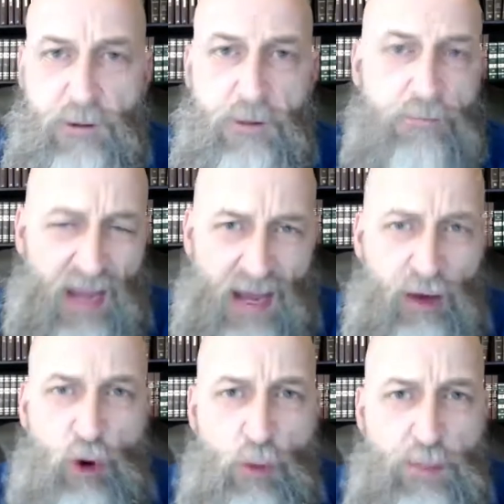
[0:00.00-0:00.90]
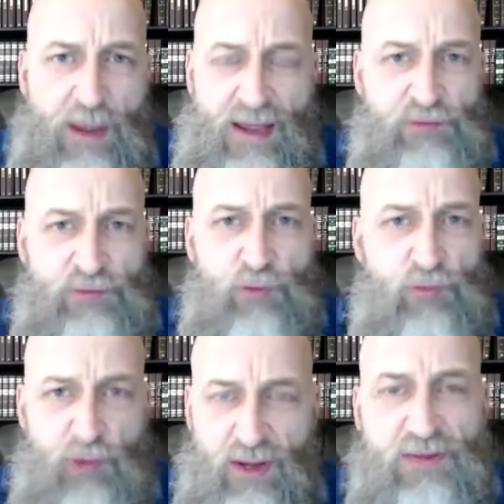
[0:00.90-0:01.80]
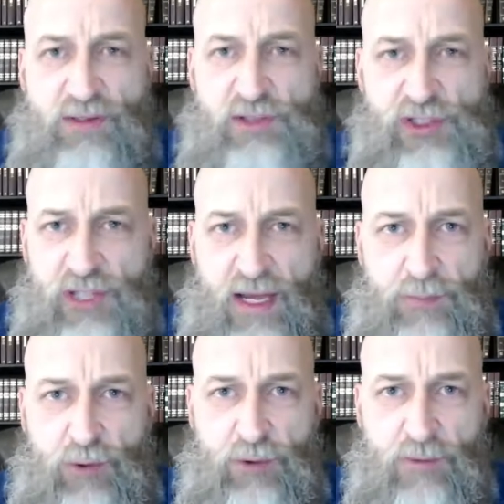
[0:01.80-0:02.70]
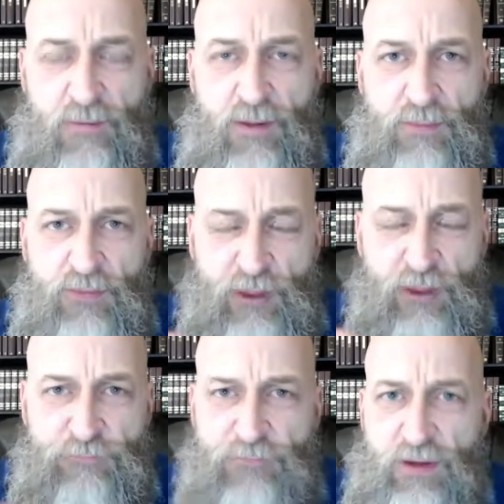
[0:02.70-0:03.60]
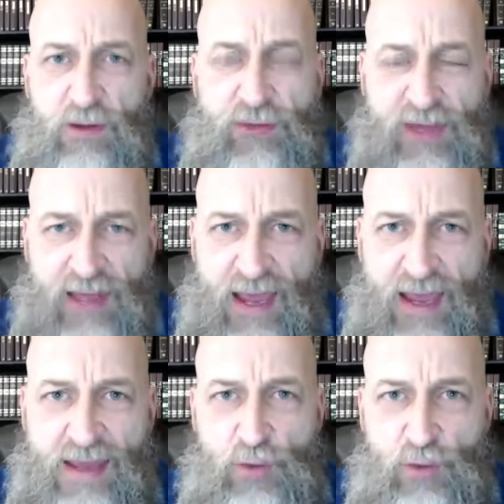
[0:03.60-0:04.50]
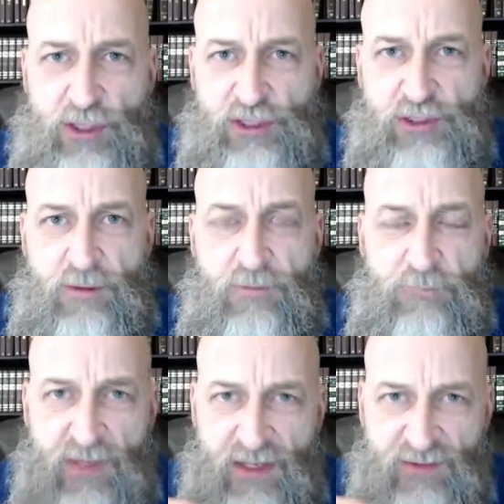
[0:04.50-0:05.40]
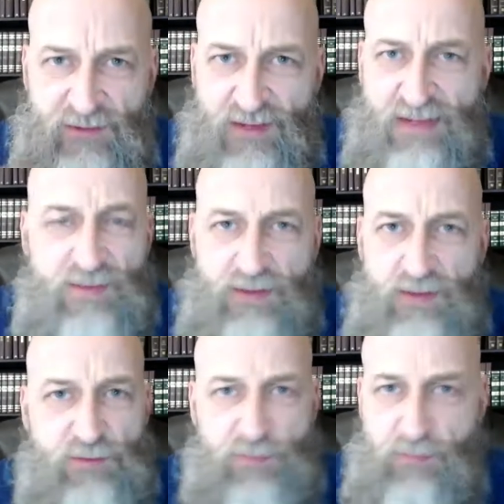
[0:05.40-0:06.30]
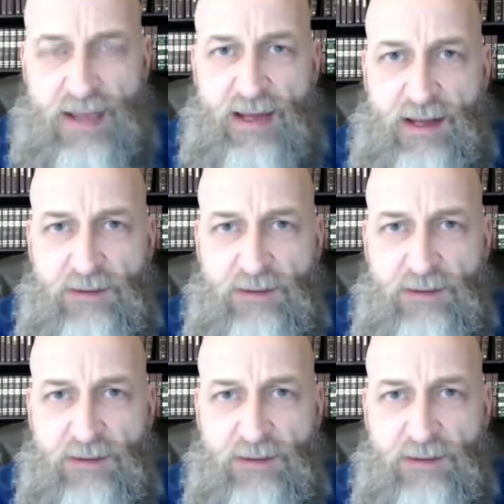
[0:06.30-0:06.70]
I hope as you read this chapter that you felt the anguish that is in this man,